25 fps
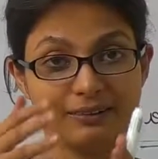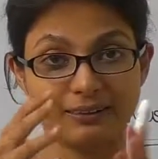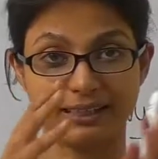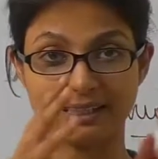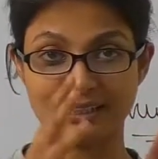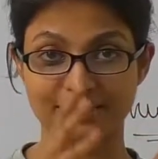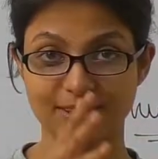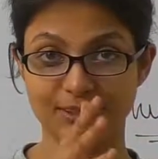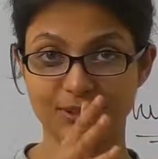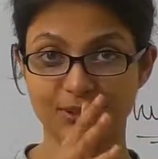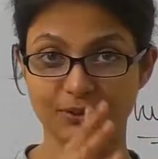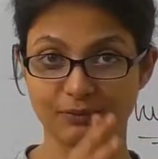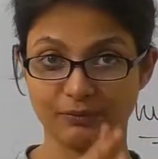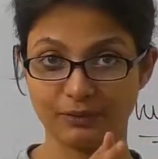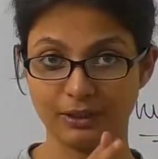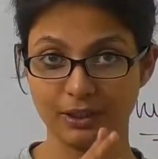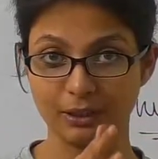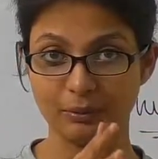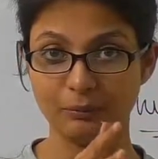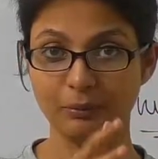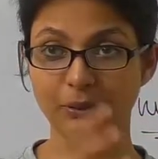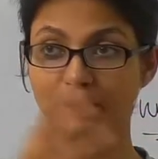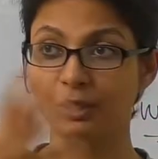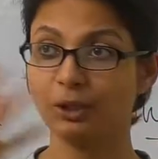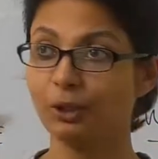that is your
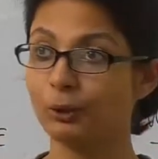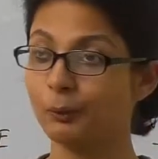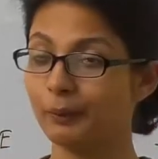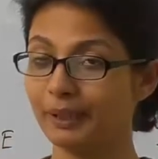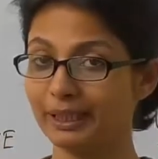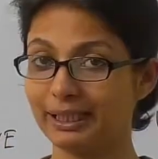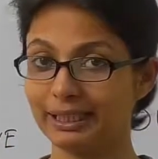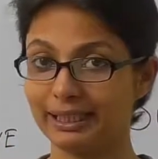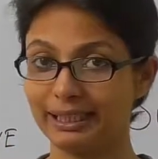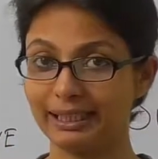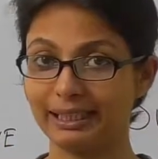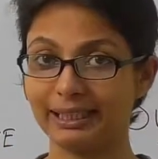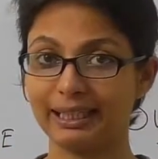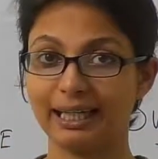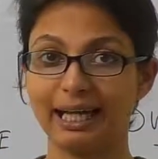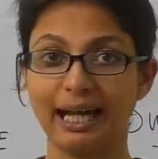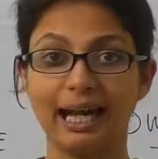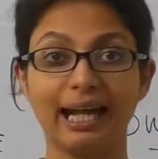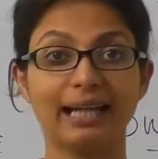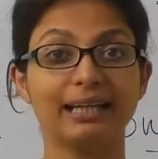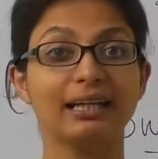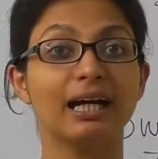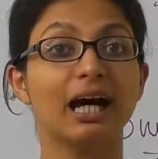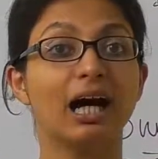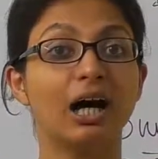verb quickly.
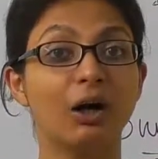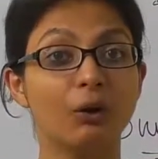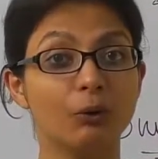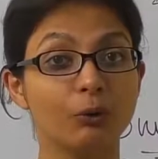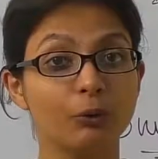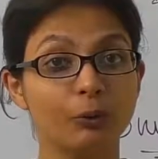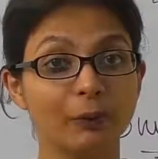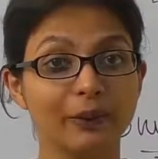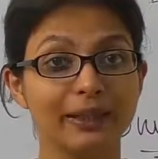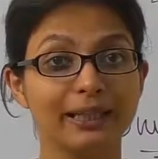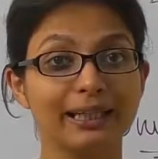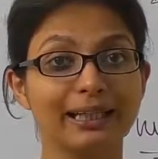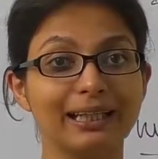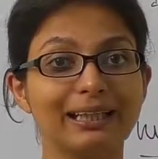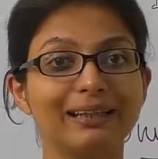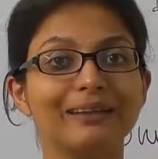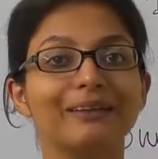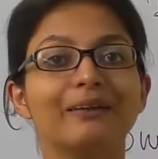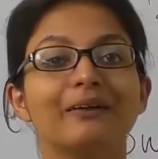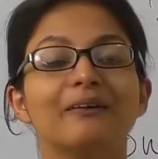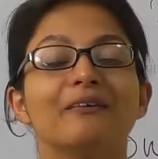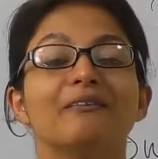And how quickly?